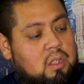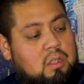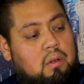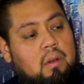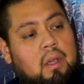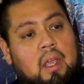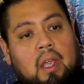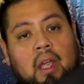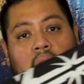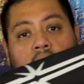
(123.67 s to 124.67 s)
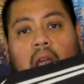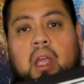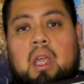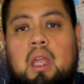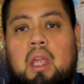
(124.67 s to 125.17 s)
So
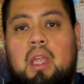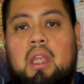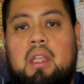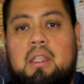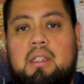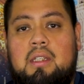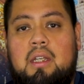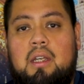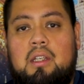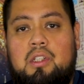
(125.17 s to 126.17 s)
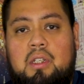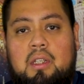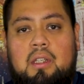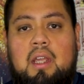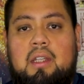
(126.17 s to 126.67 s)
this is the
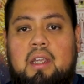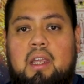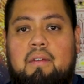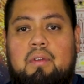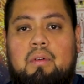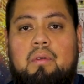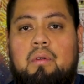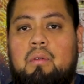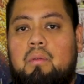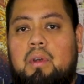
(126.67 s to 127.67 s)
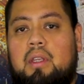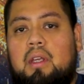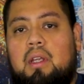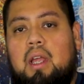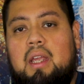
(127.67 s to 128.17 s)
sheath that they give you with the
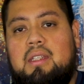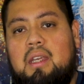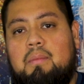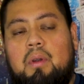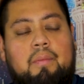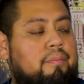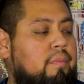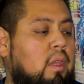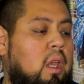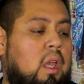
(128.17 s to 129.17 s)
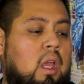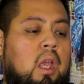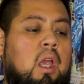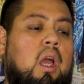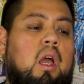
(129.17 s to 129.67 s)
lightsaber.
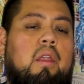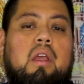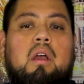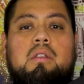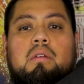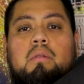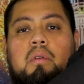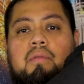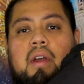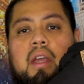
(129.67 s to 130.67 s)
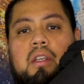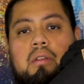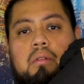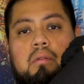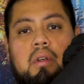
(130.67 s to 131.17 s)
Um, they also provide
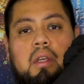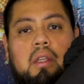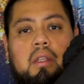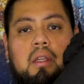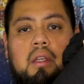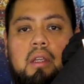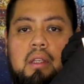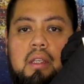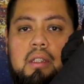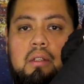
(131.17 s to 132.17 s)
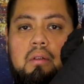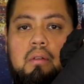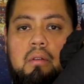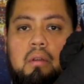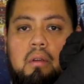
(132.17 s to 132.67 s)
you with this
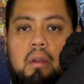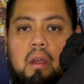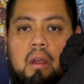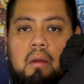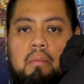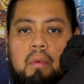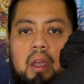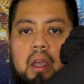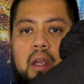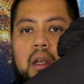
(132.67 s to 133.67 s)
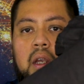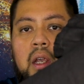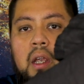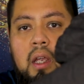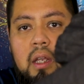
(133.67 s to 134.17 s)
little um, button.
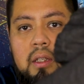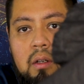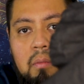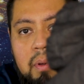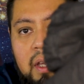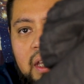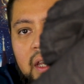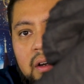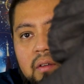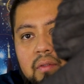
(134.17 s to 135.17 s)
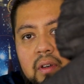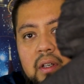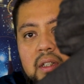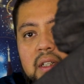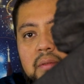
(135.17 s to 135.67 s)
It's a little pin. I don't know if you
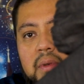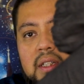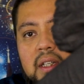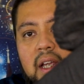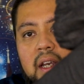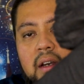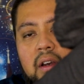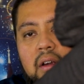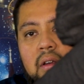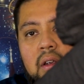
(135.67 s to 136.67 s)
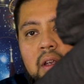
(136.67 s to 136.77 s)
can see it because of the light. Here we go.